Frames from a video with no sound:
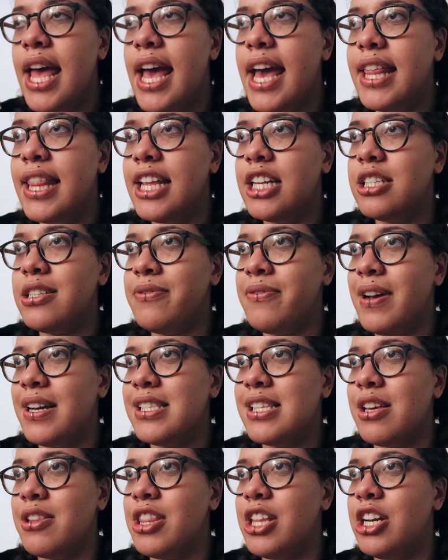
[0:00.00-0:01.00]
and then she
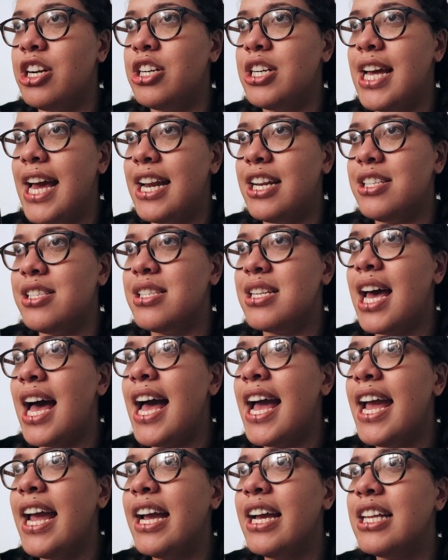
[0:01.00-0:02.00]
finds out that her dad is
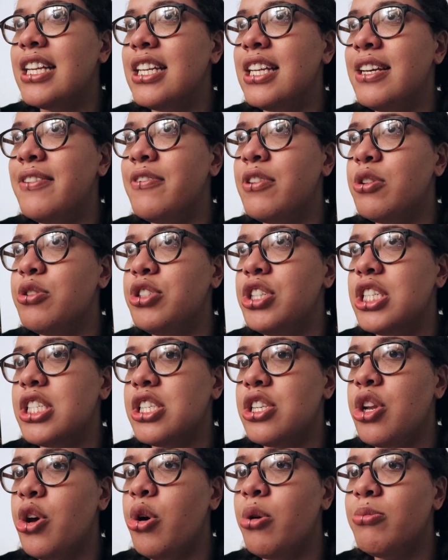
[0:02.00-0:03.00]
dying, and even though she
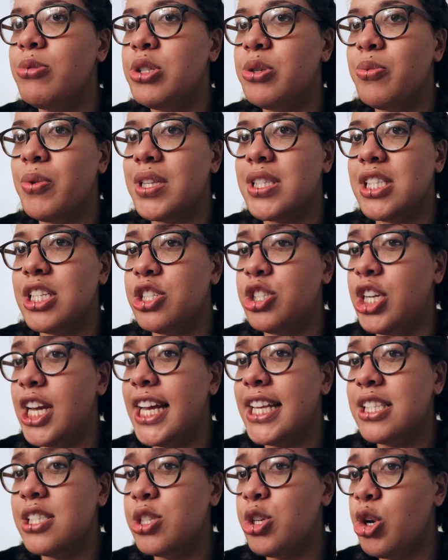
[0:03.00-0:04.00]
doesn't know him, she wants the
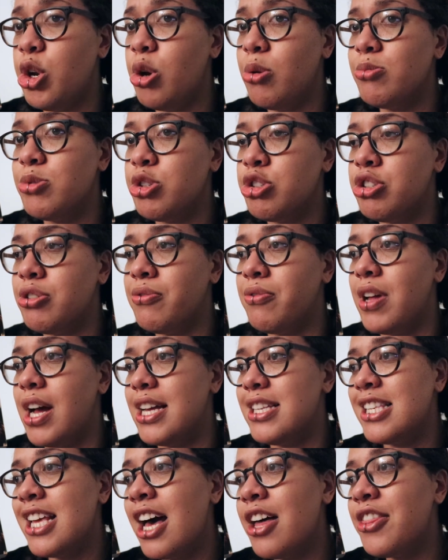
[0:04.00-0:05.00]
chance to know him, so she
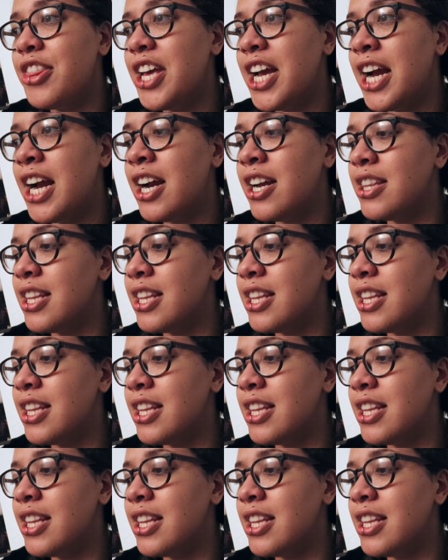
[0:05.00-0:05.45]
flies out there,